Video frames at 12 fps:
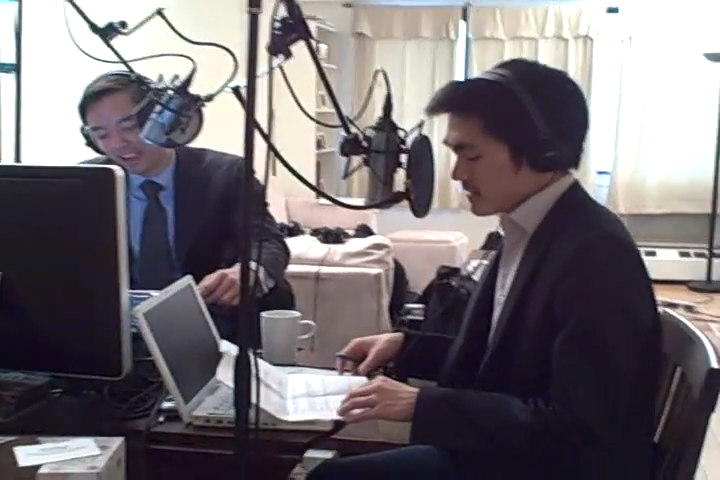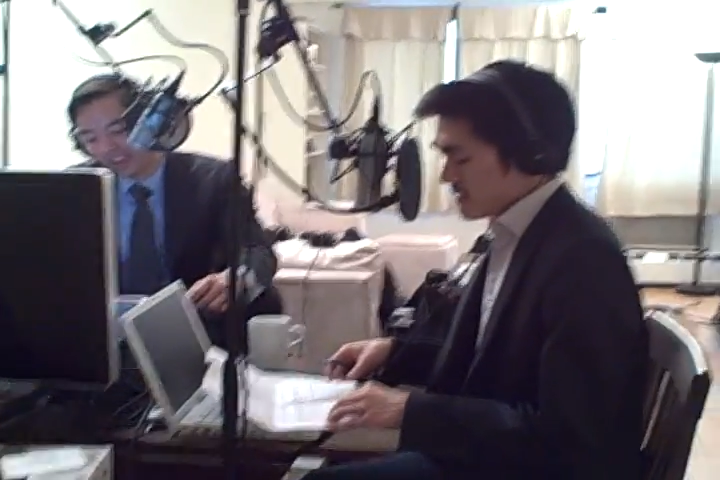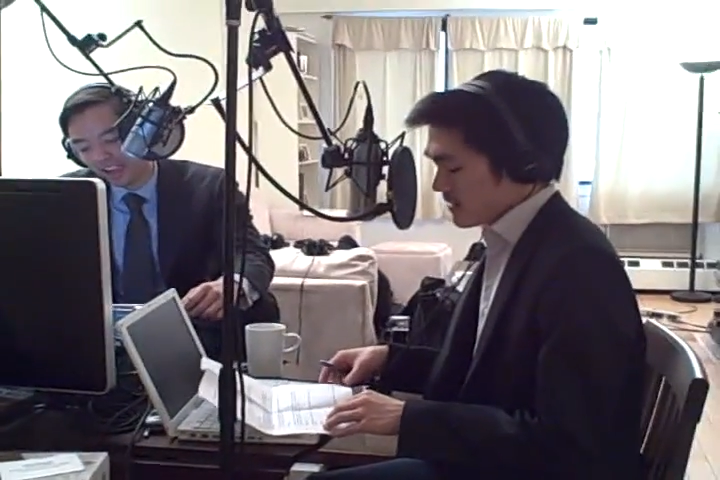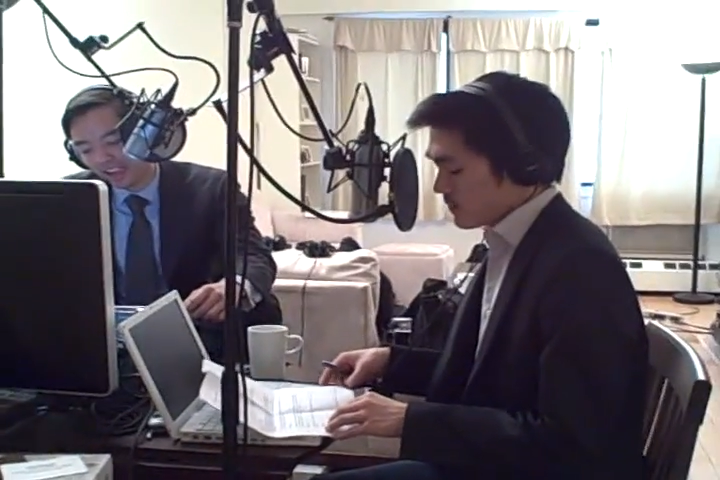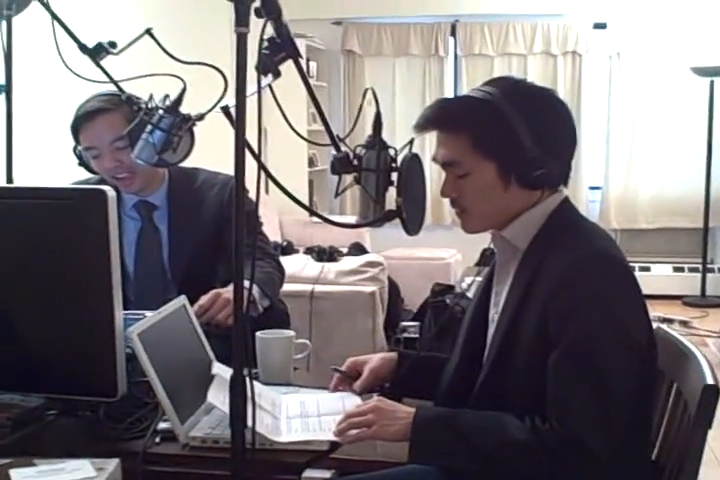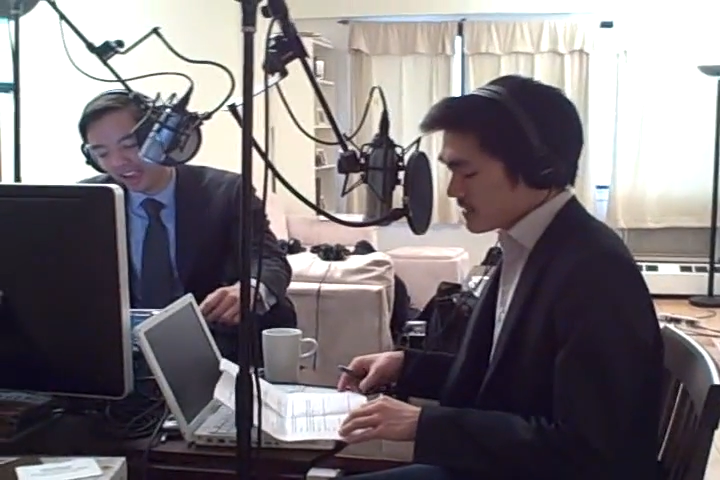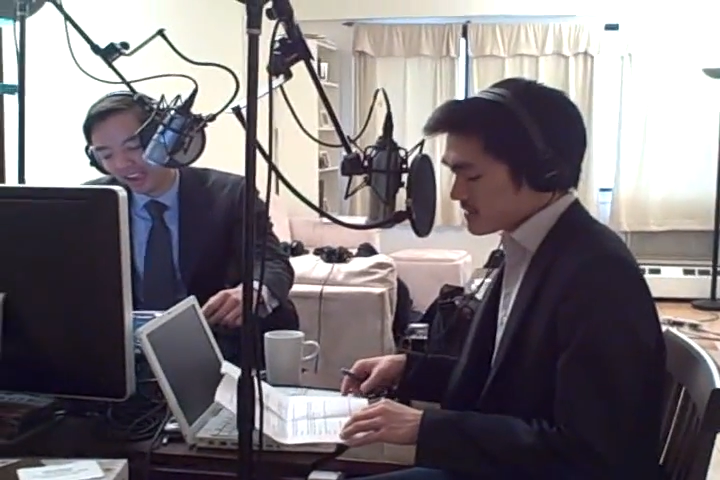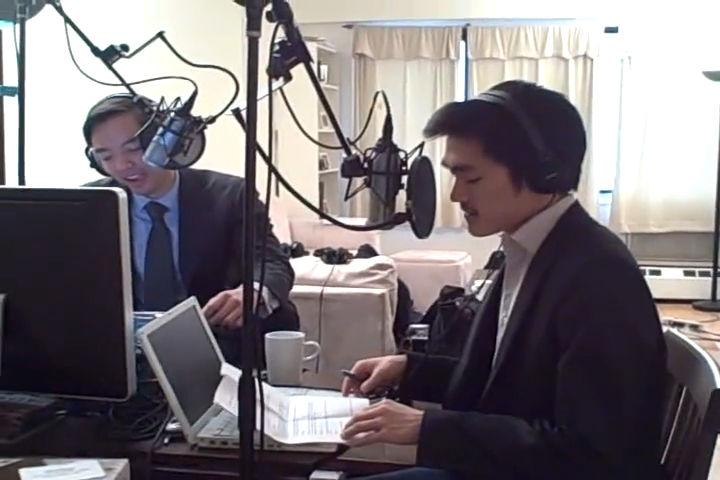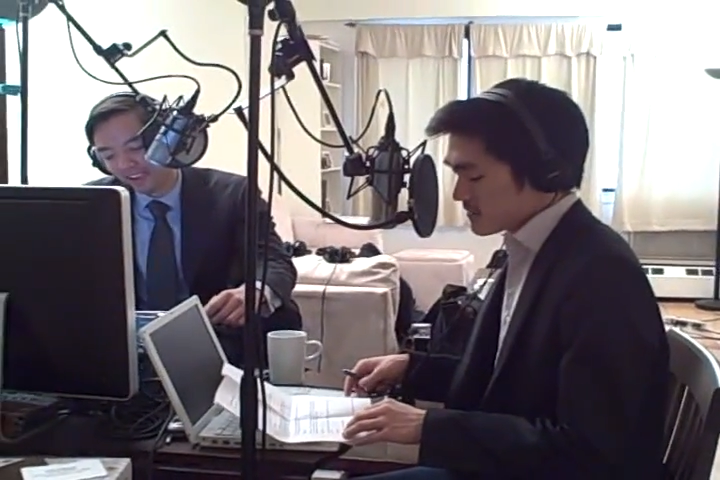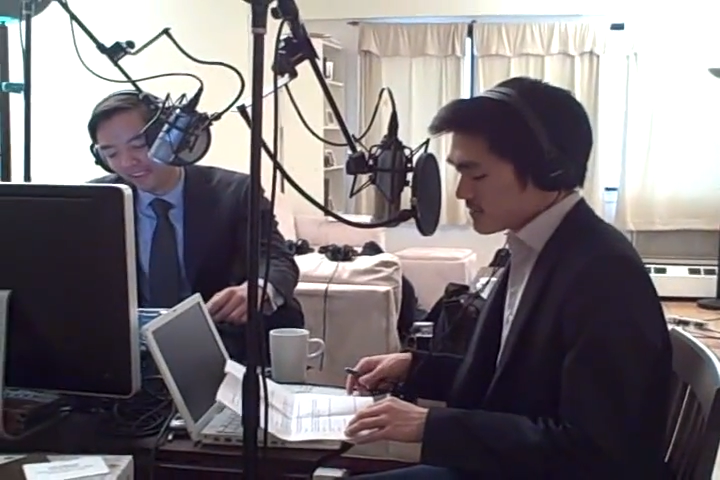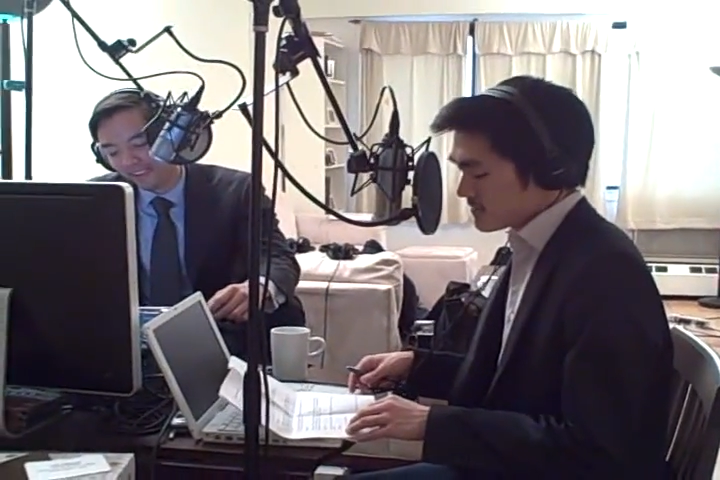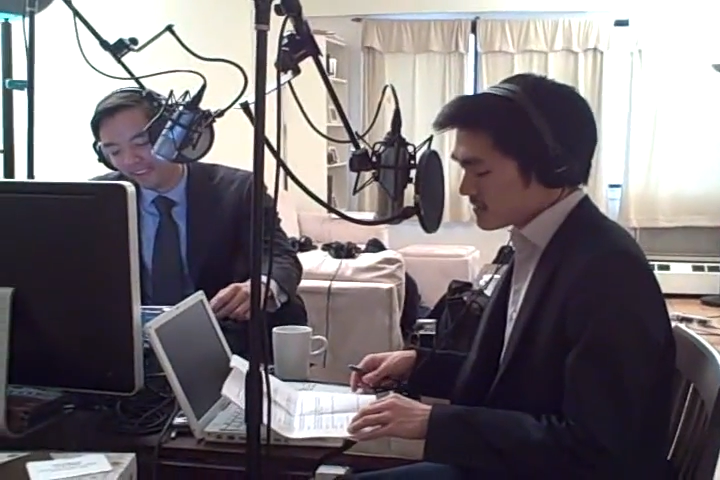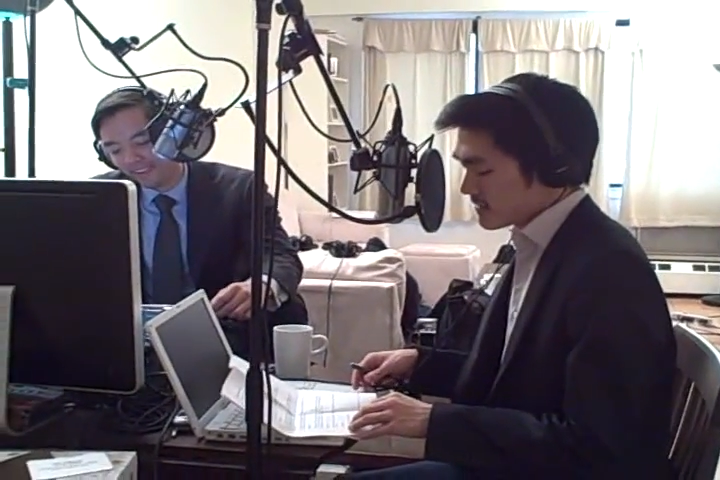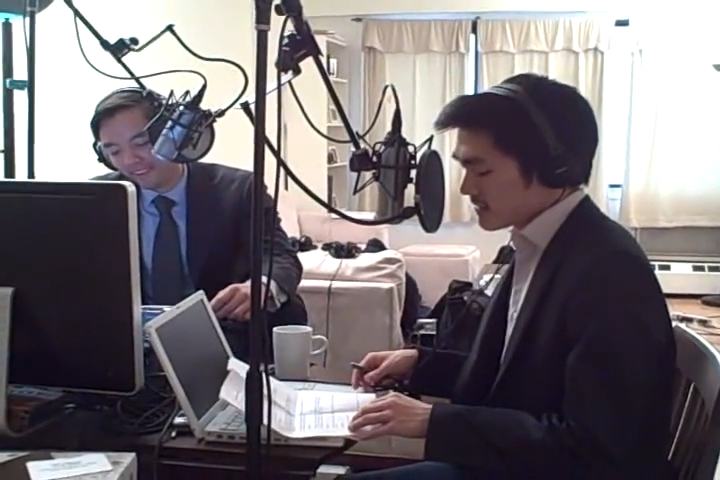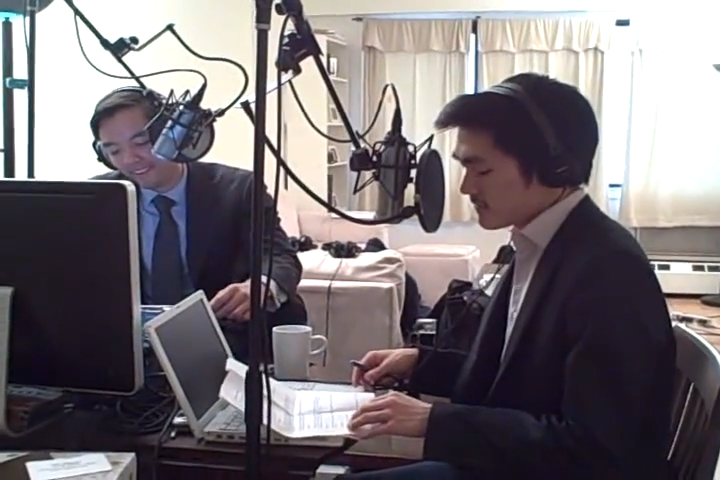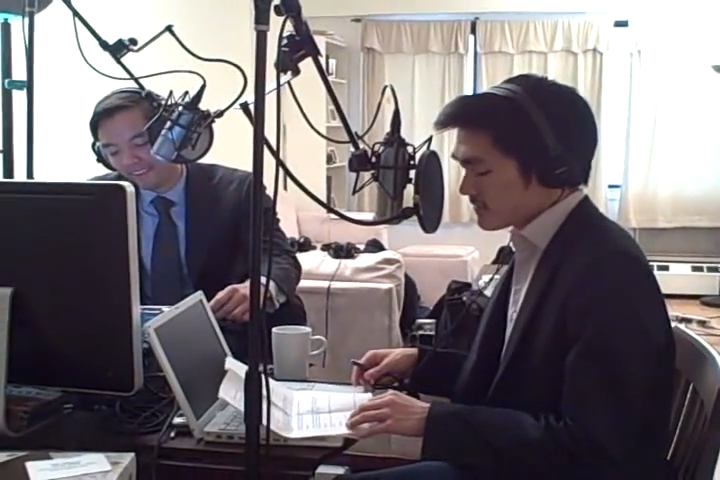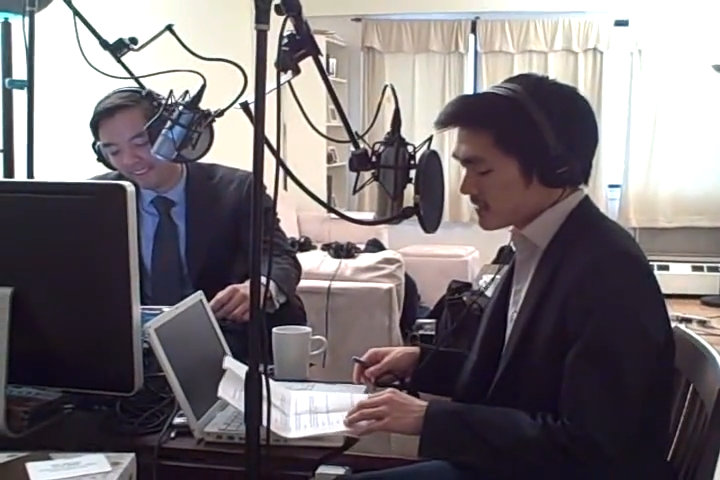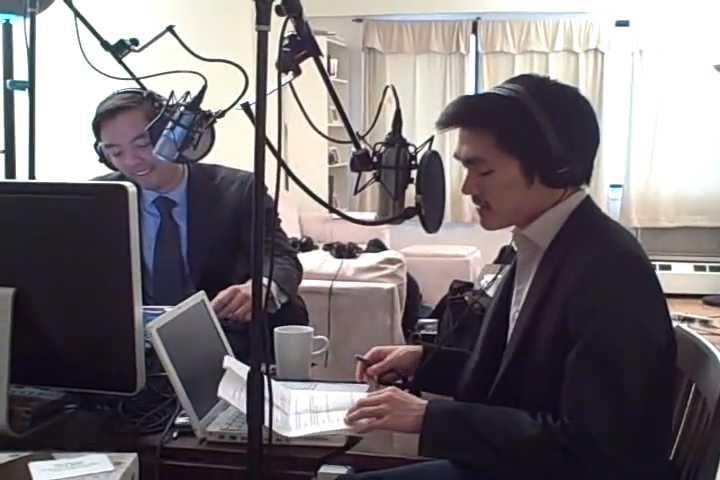What is her
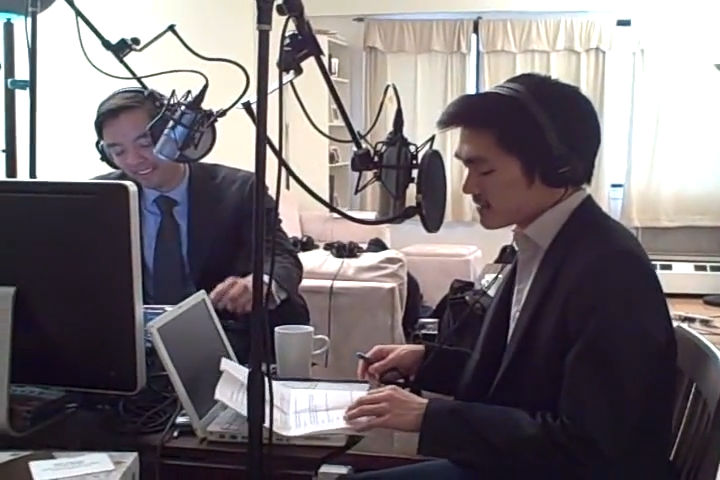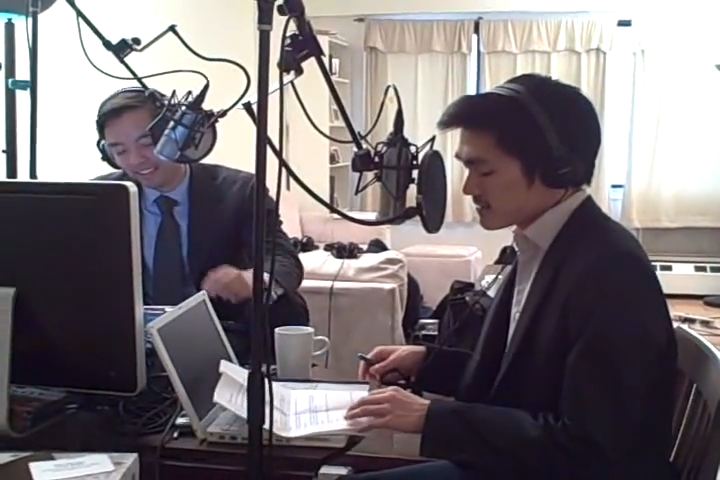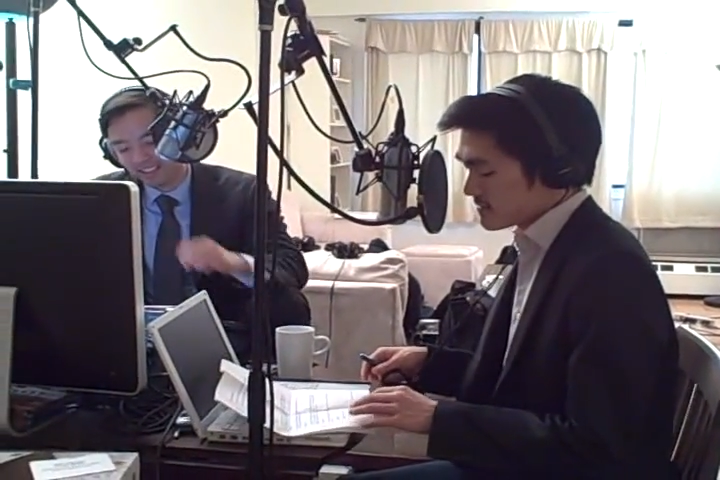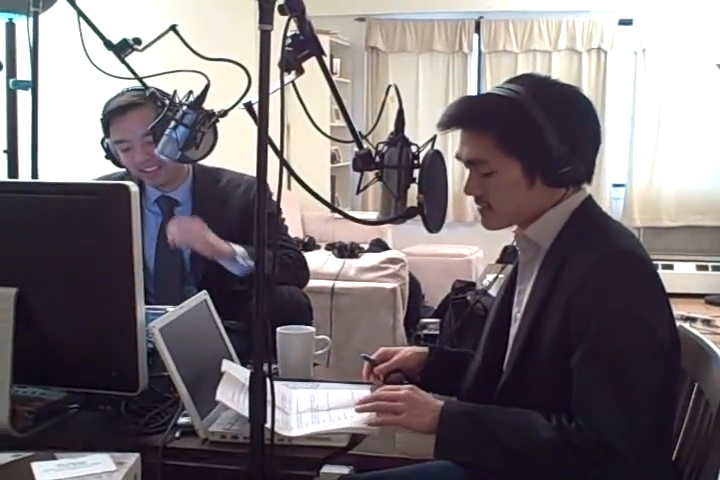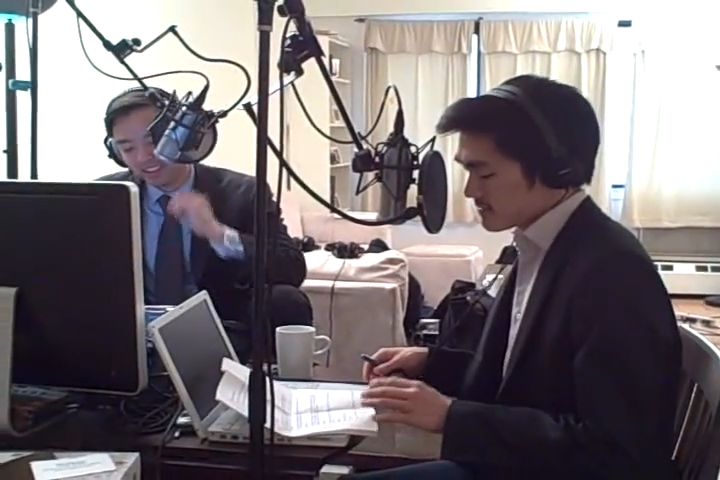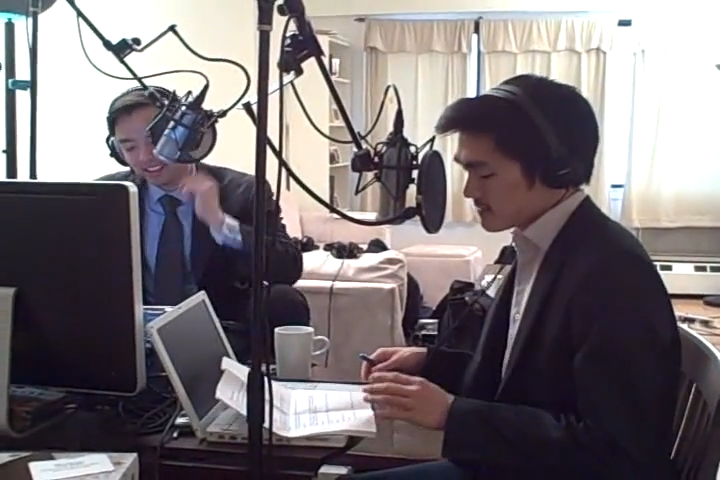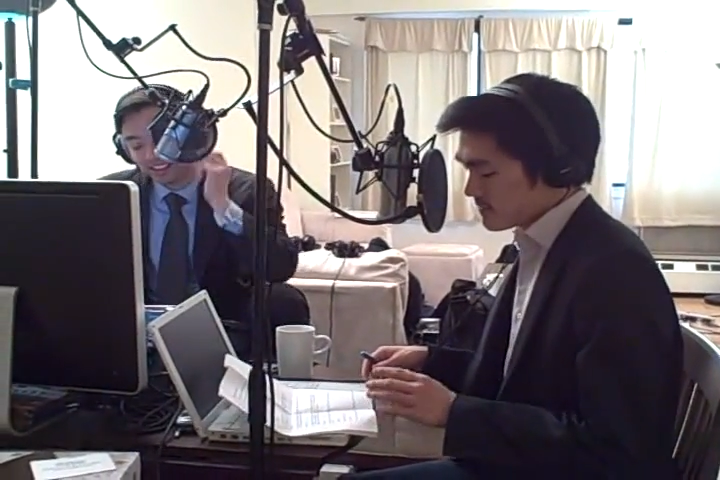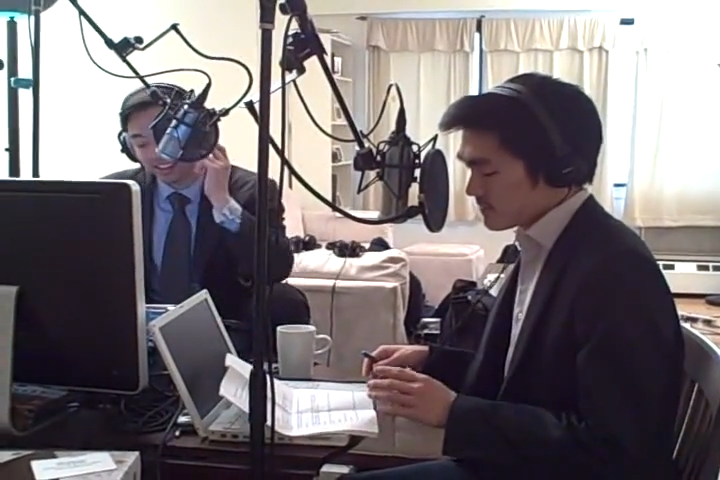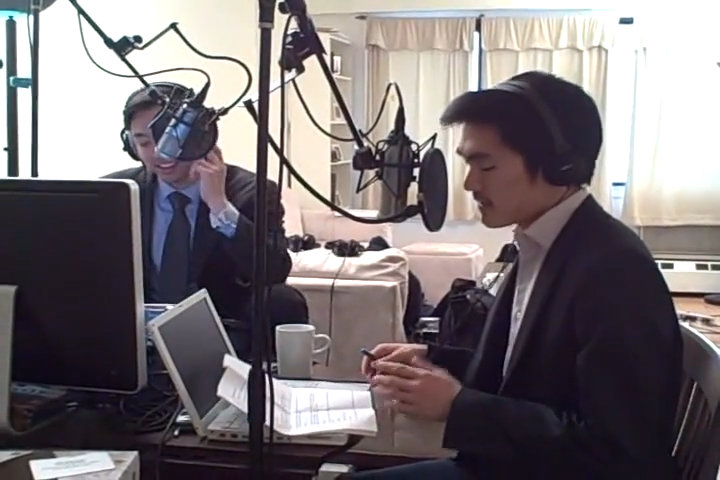significance?